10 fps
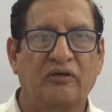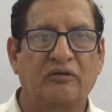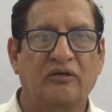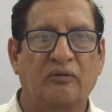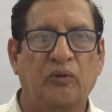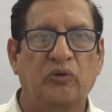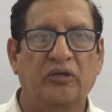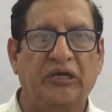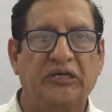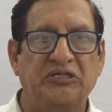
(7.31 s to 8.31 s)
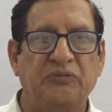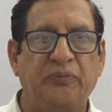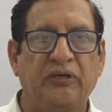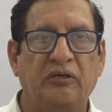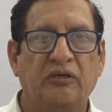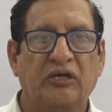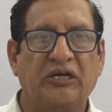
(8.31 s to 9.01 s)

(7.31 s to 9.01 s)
learn about AGP,